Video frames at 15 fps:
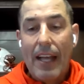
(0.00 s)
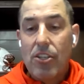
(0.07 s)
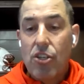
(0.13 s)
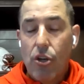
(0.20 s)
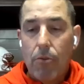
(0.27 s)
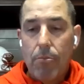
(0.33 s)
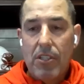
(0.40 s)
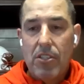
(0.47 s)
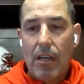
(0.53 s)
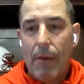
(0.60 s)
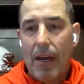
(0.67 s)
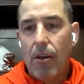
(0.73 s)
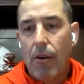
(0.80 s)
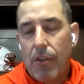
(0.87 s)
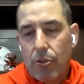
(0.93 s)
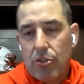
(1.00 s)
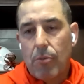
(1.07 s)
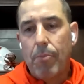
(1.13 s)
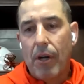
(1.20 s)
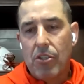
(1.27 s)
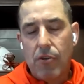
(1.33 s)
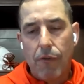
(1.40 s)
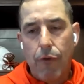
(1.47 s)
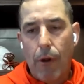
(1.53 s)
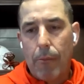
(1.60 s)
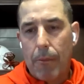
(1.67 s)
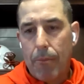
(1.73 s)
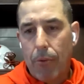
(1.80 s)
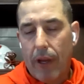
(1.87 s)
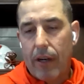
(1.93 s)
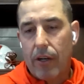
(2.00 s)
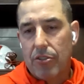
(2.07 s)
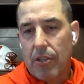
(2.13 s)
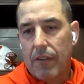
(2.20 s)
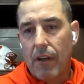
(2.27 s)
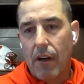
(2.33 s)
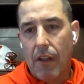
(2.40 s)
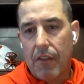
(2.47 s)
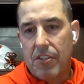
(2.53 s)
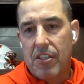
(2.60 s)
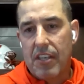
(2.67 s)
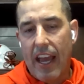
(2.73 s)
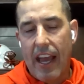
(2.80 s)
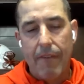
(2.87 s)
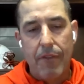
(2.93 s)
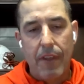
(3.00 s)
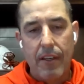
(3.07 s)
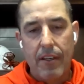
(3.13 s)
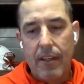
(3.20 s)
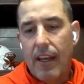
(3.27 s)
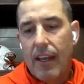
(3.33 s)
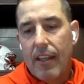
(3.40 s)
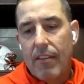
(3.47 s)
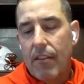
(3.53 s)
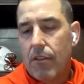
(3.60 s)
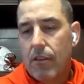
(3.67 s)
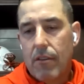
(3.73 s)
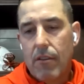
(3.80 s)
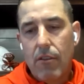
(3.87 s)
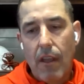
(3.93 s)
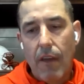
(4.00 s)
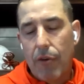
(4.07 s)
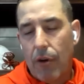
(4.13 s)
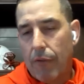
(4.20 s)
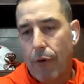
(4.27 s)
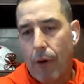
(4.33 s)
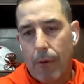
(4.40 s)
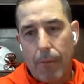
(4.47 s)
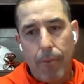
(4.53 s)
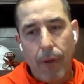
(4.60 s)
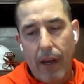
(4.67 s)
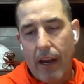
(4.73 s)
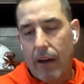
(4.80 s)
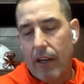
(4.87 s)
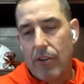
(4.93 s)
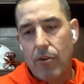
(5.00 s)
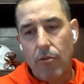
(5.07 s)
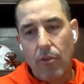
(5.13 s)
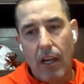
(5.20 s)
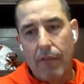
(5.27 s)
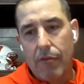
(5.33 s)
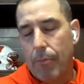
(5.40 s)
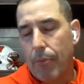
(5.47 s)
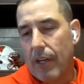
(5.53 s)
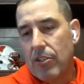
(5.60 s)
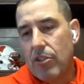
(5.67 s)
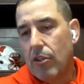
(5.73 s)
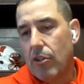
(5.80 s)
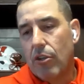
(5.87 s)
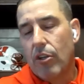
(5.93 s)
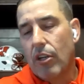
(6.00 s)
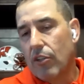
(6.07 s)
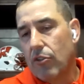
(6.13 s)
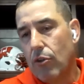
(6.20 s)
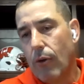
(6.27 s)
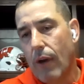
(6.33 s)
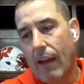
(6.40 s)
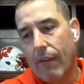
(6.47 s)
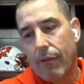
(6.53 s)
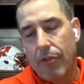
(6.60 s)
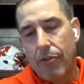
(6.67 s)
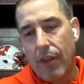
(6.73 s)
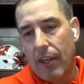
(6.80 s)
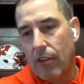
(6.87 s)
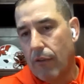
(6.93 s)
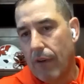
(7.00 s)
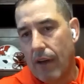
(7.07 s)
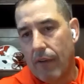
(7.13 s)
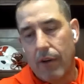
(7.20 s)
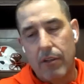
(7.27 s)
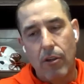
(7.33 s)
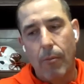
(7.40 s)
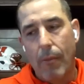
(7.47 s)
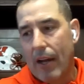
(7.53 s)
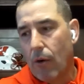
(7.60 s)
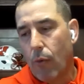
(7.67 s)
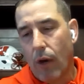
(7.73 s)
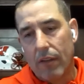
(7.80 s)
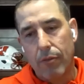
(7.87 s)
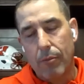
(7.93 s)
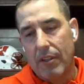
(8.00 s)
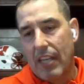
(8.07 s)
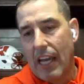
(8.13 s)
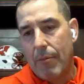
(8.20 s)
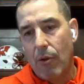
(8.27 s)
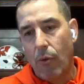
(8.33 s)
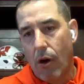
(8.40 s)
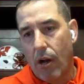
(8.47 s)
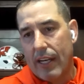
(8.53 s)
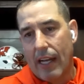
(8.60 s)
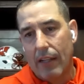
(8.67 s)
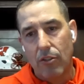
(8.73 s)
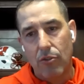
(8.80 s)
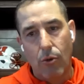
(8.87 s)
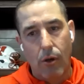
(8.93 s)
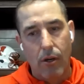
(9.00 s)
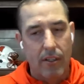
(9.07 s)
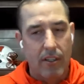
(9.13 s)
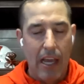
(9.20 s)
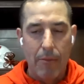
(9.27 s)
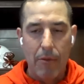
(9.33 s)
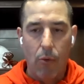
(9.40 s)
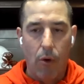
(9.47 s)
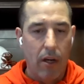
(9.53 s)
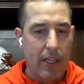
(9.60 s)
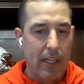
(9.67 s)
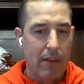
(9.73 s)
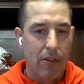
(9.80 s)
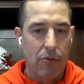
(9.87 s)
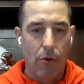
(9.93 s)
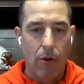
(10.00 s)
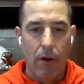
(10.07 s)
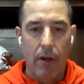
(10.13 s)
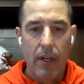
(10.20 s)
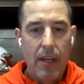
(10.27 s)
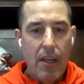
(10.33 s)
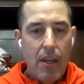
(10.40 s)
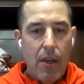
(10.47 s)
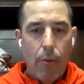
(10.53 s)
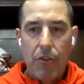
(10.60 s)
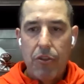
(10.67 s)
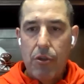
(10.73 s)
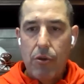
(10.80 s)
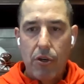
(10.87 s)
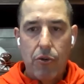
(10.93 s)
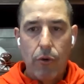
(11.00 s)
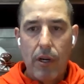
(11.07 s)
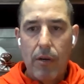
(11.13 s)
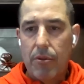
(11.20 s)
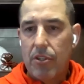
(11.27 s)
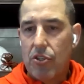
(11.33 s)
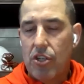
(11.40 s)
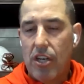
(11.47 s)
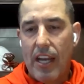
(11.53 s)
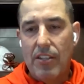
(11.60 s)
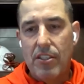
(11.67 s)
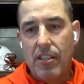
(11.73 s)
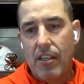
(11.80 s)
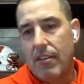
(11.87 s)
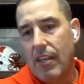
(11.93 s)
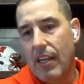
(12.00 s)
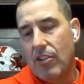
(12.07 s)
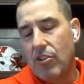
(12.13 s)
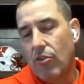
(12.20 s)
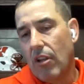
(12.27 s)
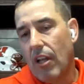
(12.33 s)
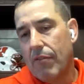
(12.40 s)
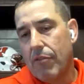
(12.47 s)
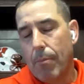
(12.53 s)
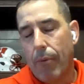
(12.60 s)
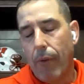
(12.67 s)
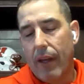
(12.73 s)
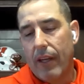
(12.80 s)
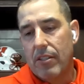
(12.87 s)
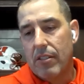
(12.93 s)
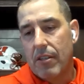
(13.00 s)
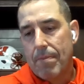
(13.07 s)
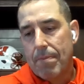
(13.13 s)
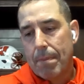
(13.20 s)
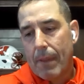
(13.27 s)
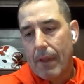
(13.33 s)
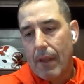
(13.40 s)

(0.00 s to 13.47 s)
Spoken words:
that showed me something. I know there was a bunch of former players on the staff that, if you're a former player and you love the place, you're going to do everything you've ever, no matter what, from the time you walk out the door to the time you walk in the door, whether you agree with the changes and things, you love the place.